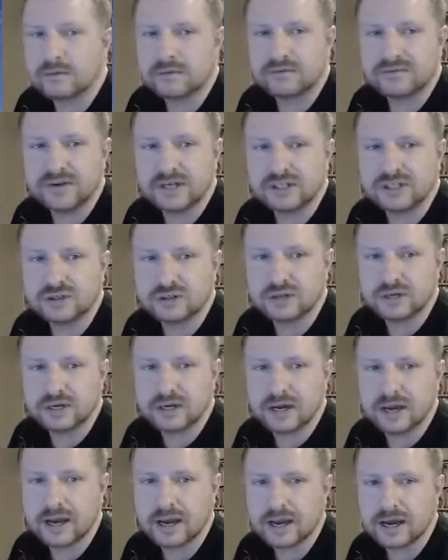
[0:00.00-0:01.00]

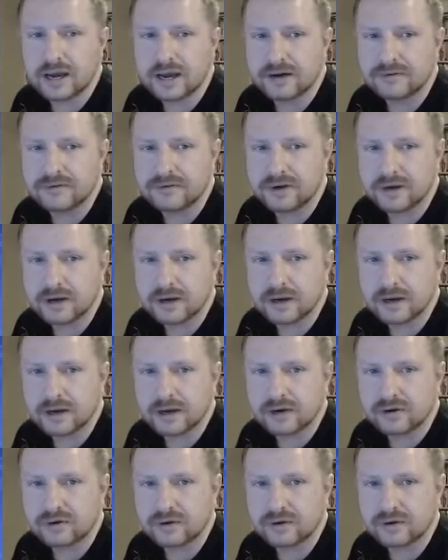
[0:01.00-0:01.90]
eventually have a